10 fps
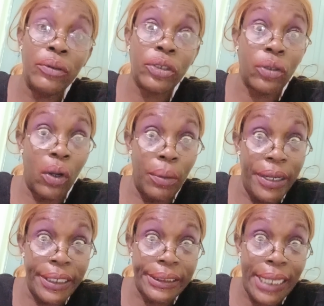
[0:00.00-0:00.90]
So
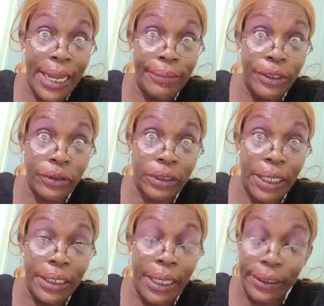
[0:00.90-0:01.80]
many times you
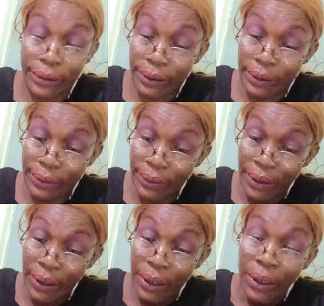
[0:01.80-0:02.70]
say yes.
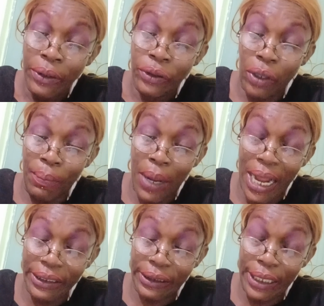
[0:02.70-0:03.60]
So
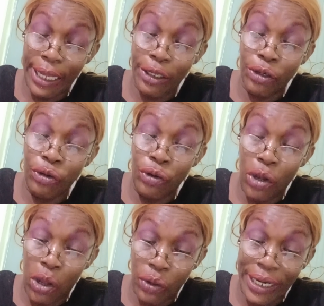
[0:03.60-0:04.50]
Marcia, you
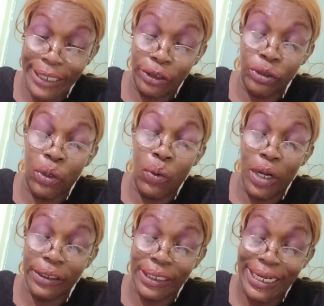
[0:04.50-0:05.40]
know that you
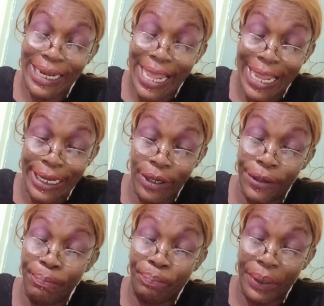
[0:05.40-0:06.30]
was lying
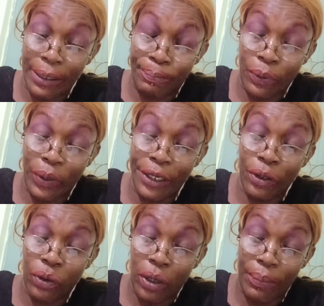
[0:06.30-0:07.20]
on people when
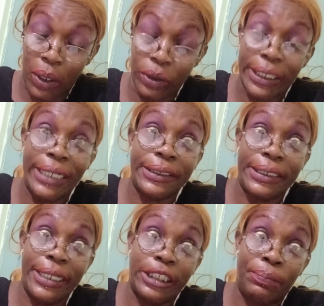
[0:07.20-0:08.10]
you come out and
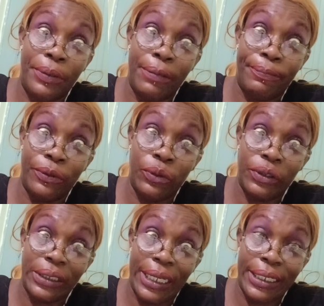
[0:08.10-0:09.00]
say it's people who
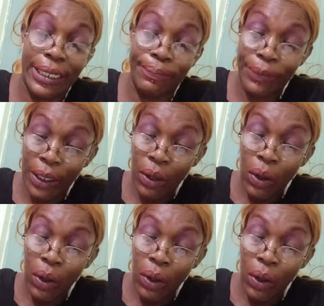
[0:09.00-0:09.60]
send them.